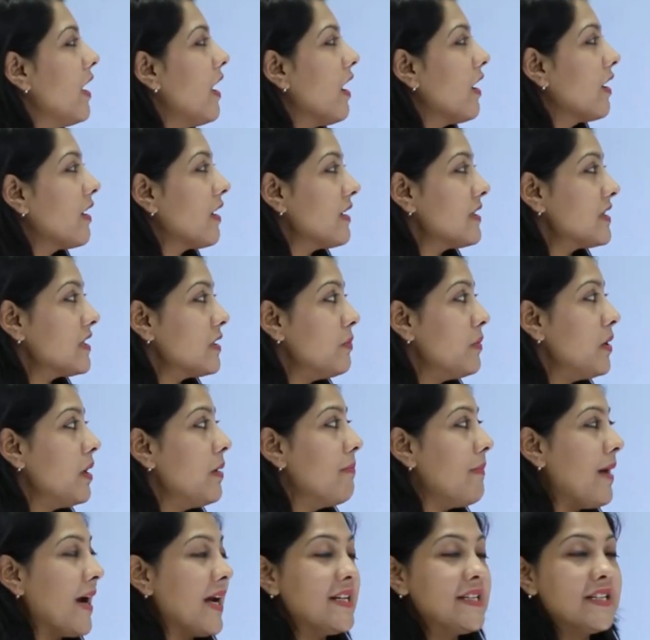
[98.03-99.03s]
A
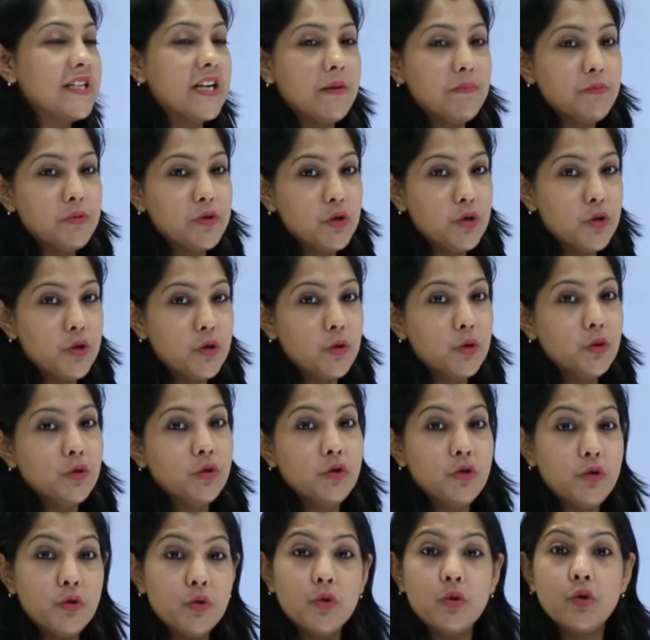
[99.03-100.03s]
customer might come to you
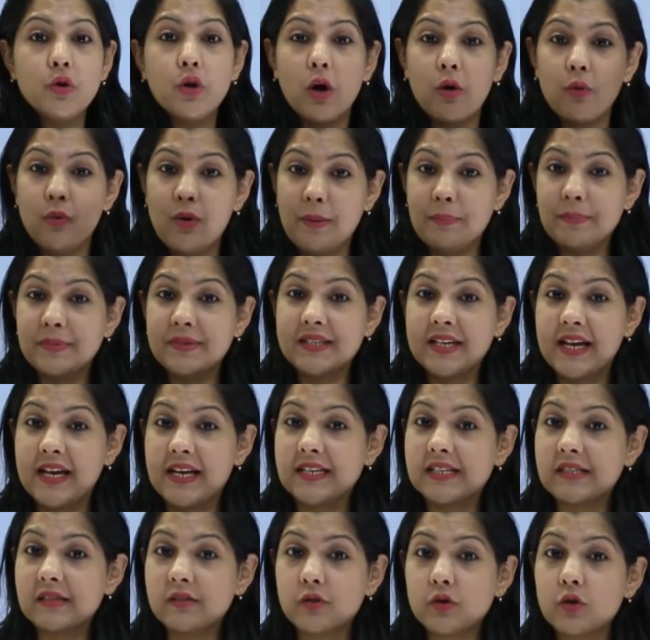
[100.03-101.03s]
through your
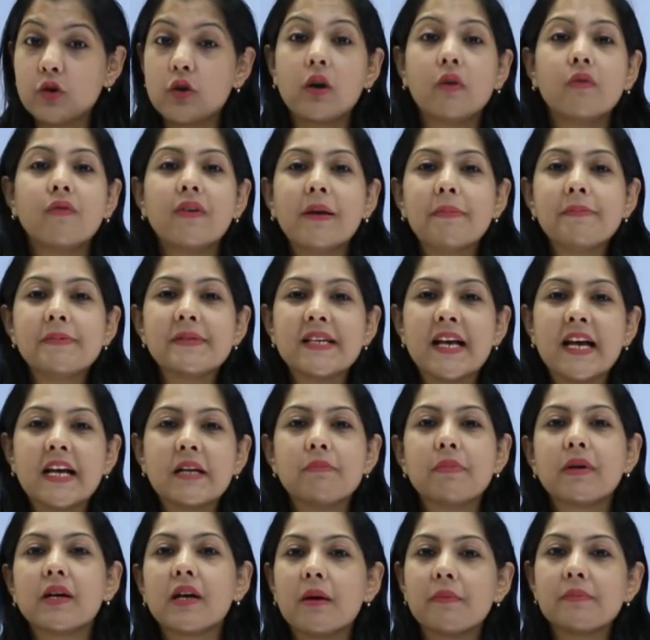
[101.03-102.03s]
website, so your
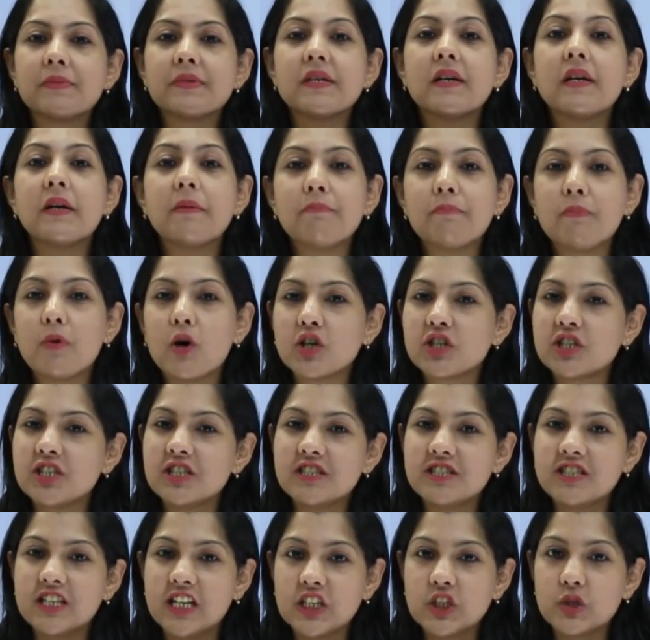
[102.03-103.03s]
website becomes an
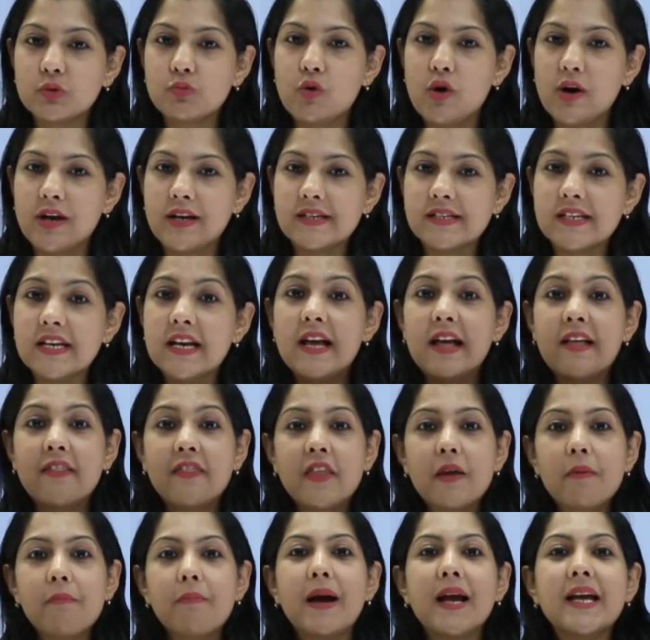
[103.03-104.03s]
important touch point.
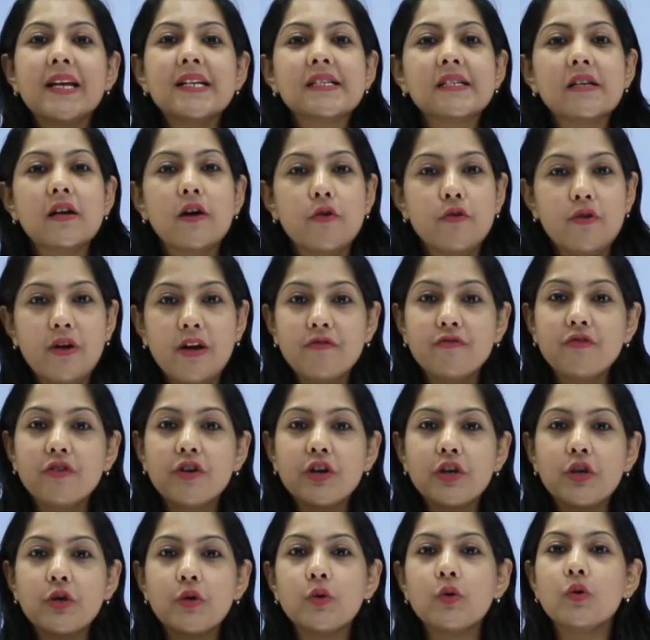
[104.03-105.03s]
They might
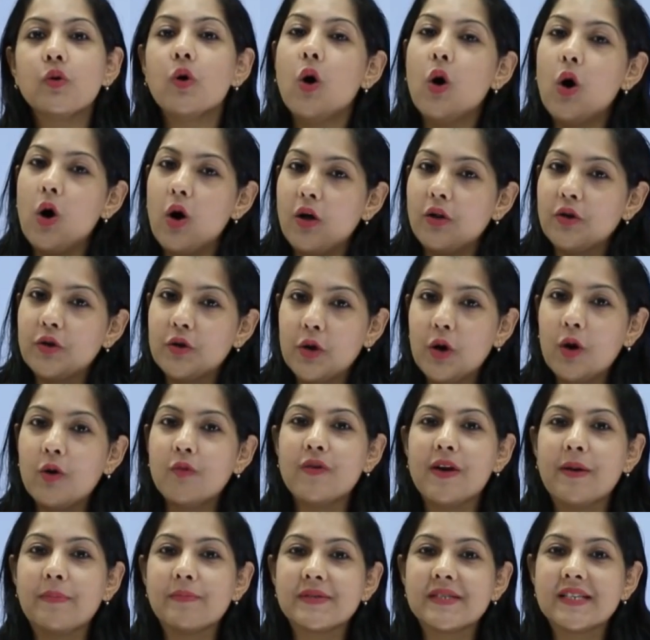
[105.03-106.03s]
refer you on your
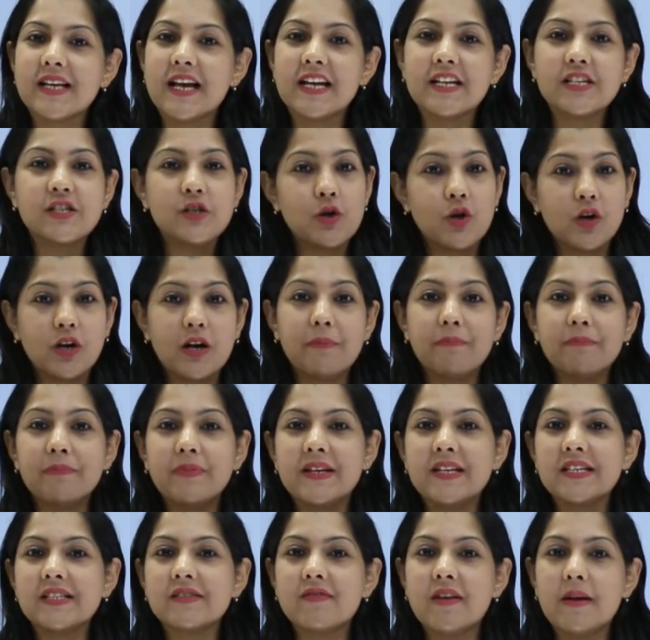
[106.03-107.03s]
website, your
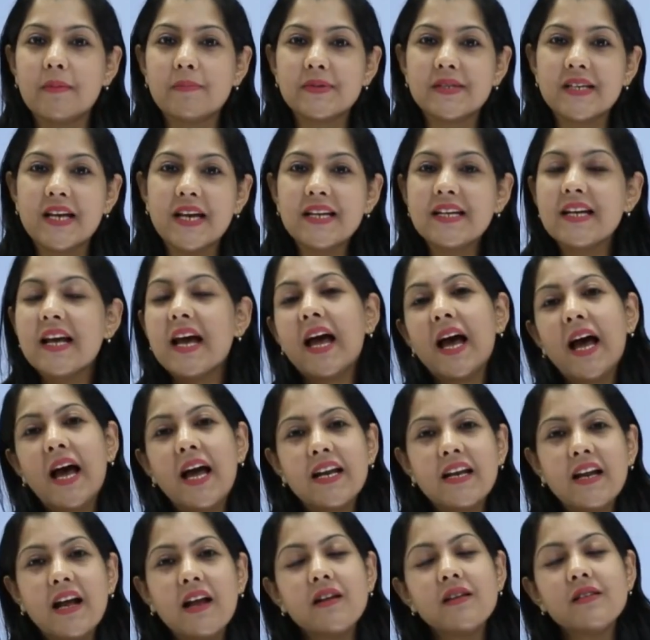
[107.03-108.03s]
company's website,
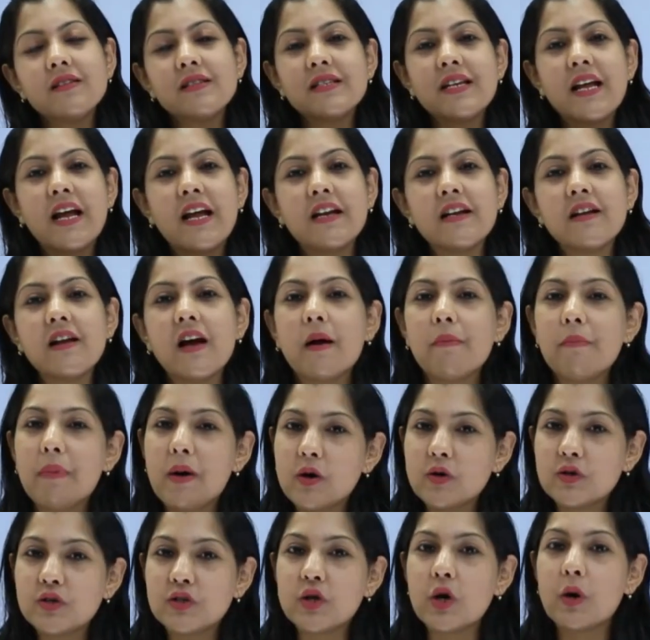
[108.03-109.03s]
and understand
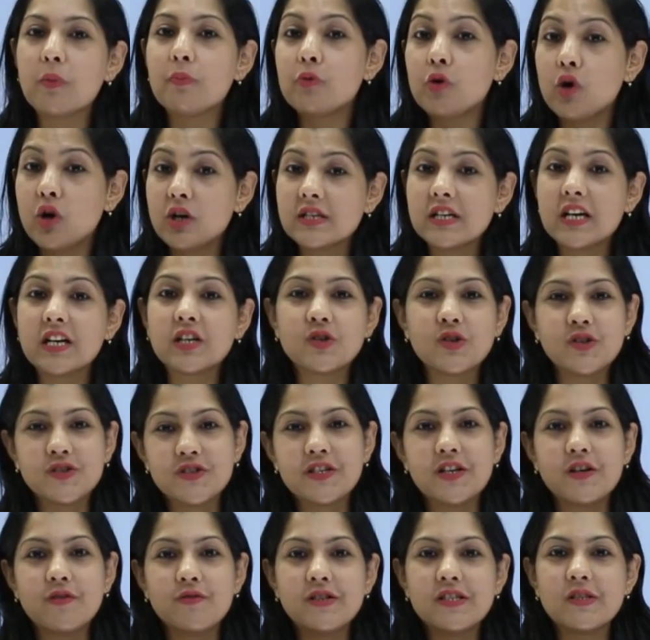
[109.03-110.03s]
about your product or
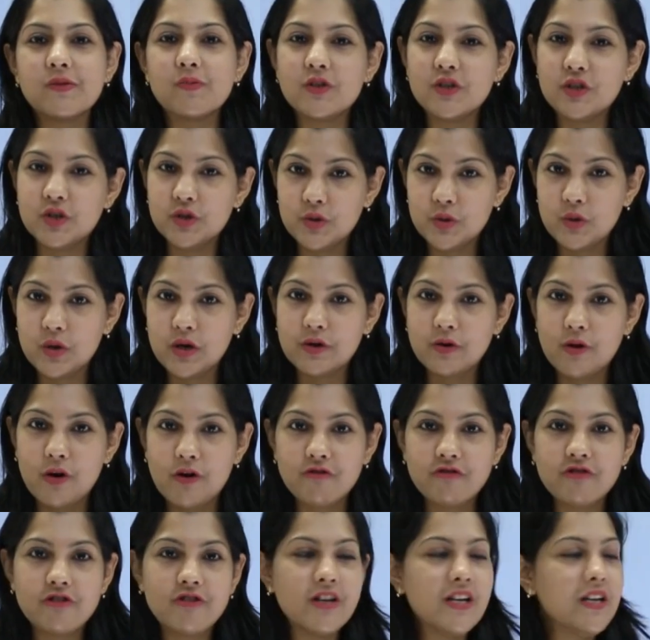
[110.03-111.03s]
service which you are
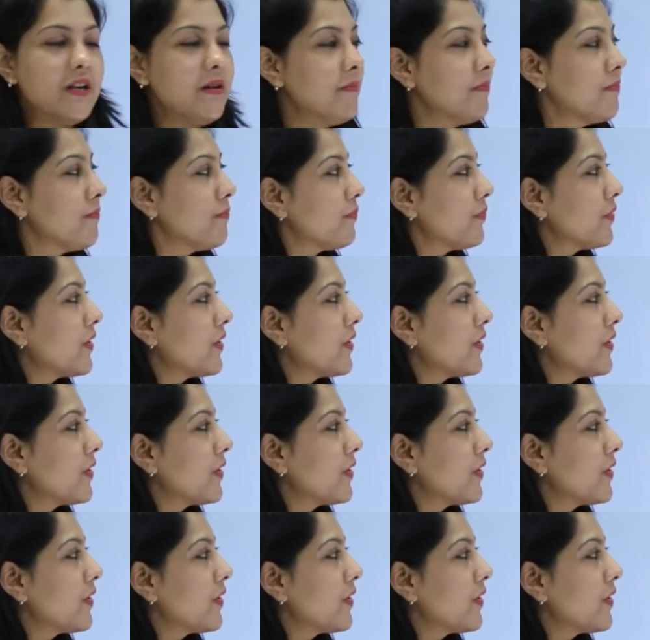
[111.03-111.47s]
offering.